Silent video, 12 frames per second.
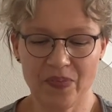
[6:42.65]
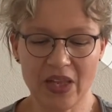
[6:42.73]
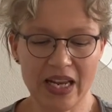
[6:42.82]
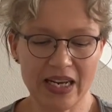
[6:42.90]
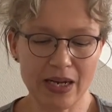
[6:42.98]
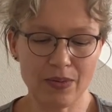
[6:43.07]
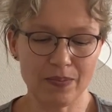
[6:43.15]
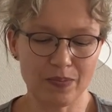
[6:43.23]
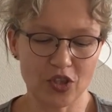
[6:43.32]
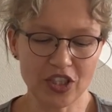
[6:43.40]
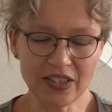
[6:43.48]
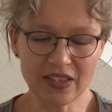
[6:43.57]
And I'm
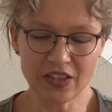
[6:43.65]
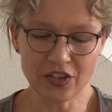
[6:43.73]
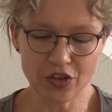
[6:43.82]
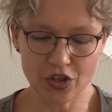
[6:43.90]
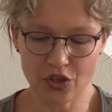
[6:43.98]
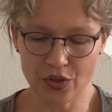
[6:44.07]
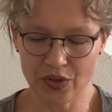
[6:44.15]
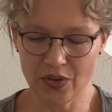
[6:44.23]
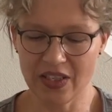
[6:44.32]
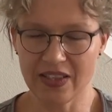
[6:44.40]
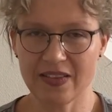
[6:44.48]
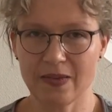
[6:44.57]
just going to show you
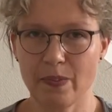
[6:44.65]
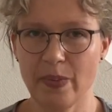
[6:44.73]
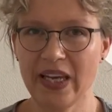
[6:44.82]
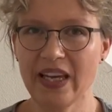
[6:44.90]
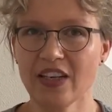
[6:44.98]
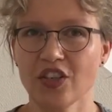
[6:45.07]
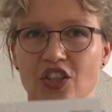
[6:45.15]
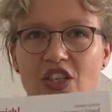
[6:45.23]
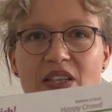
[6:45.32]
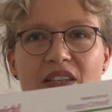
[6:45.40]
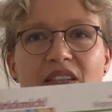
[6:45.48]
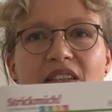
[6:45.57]
this
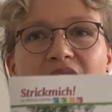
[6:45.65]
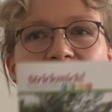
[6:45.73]
picture,